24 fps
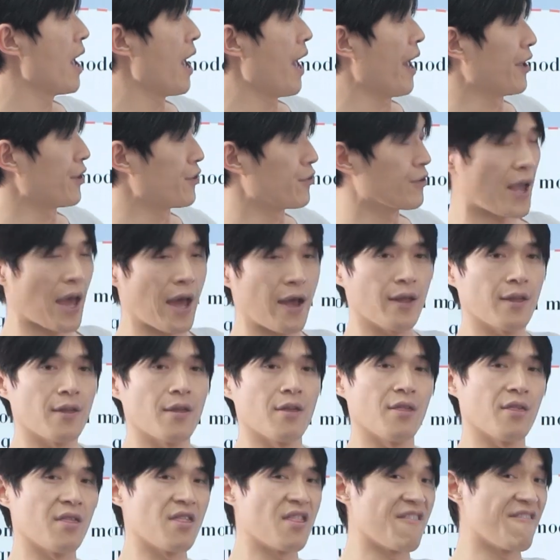and you get
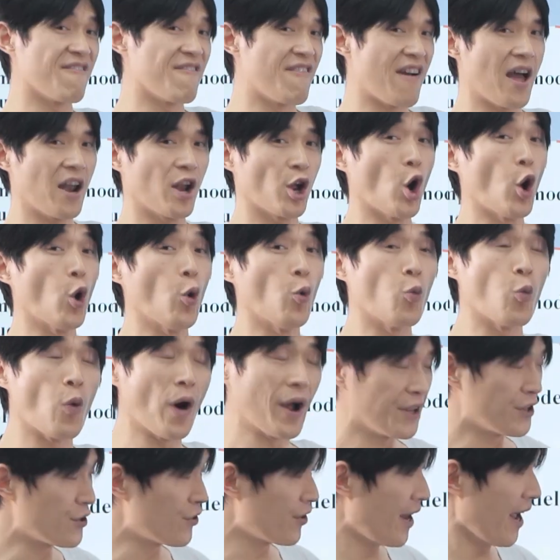the value of
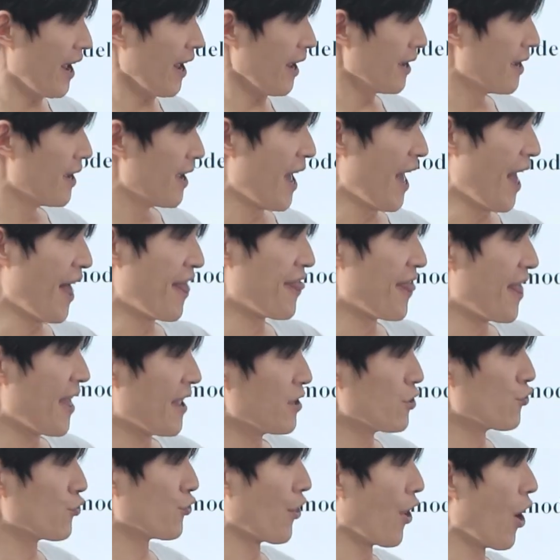1 unit, and then
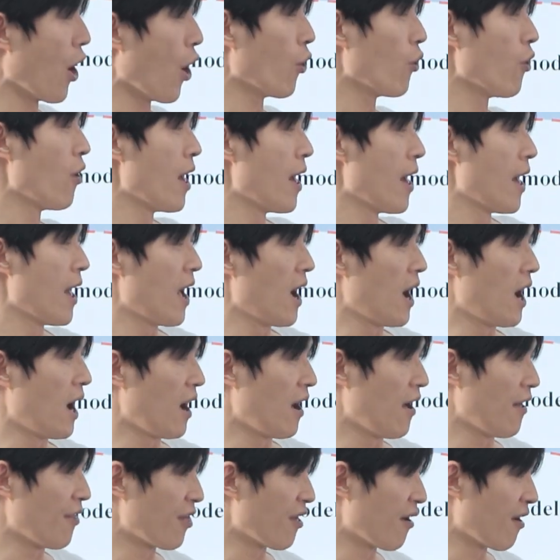you know
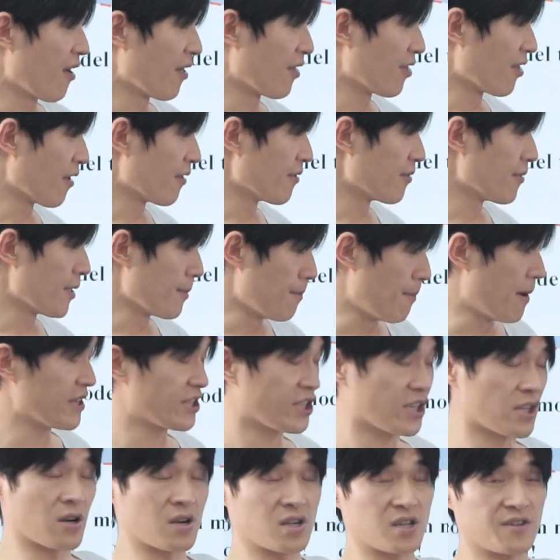the
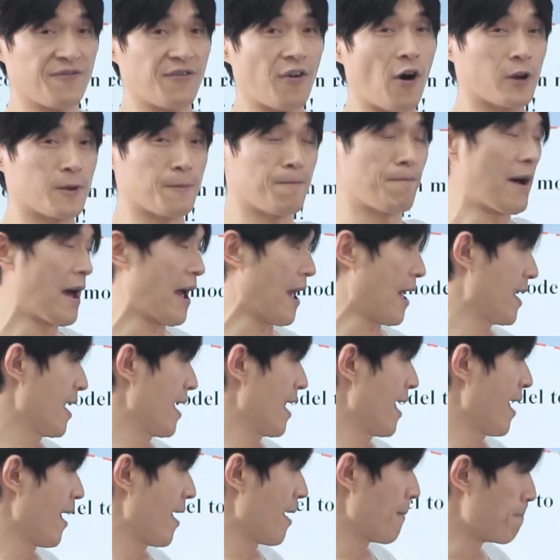monsters fought by
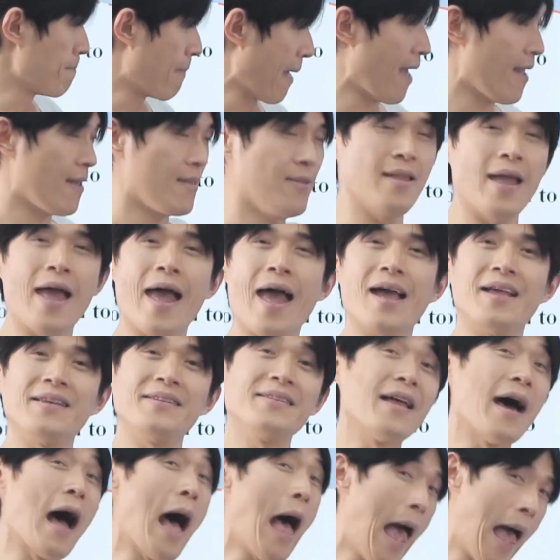Ben
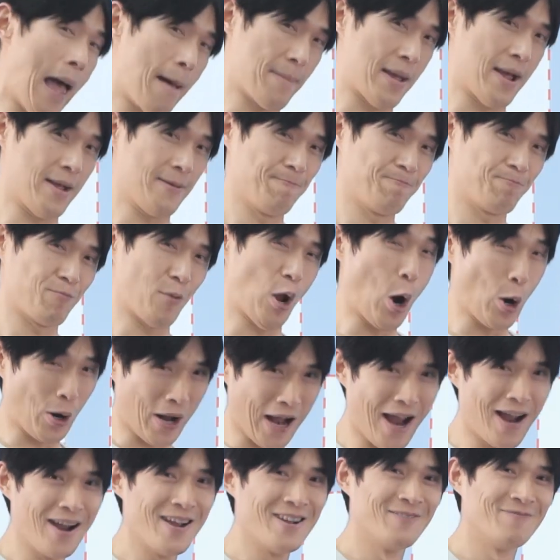and Emma,
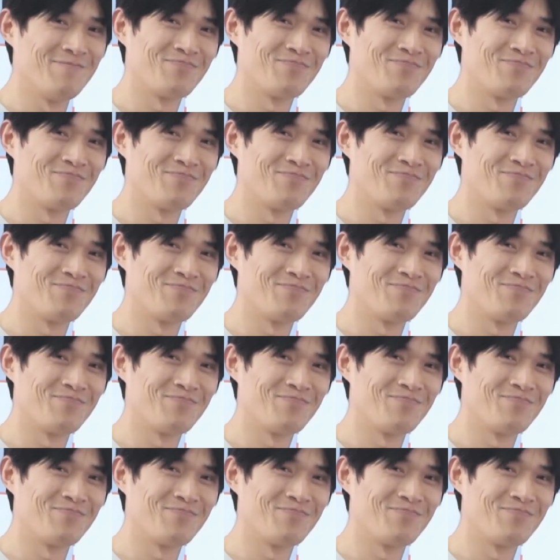okay?